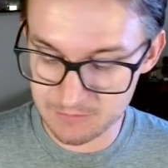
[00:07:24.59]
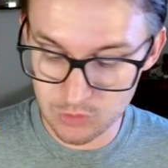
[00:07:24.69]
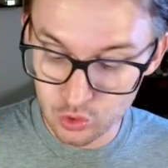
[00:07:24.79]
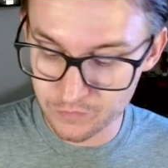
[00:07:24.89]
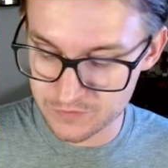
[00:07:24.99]

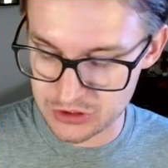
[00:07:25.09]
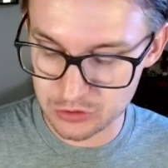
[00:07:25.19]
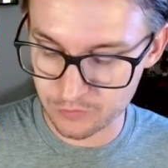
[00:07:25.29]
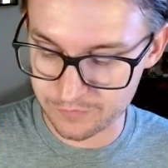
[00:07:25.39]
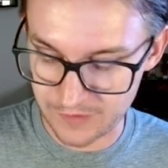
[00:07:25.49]
move
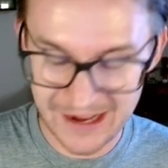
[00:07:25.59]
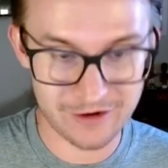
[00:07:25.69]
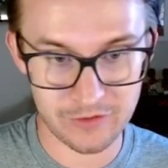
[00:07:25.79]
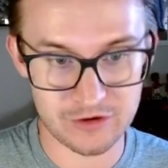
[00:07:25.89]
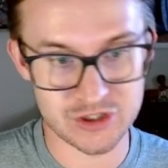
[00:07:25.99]
to
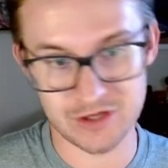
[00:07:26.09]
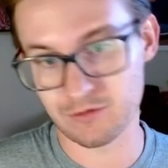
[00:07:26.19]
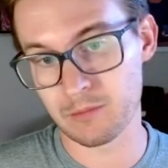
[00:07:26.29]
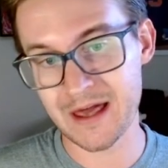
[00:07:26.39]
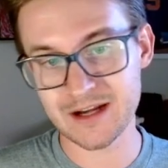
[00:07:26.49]
fire their
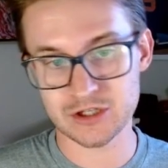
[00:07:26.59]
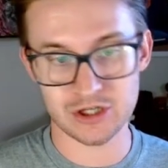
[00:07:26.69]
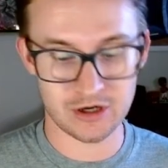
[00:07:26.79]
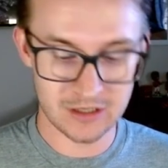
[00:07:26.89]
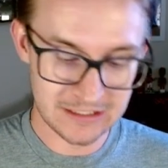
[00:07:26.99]
general
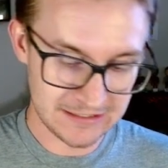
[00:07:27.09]
manager,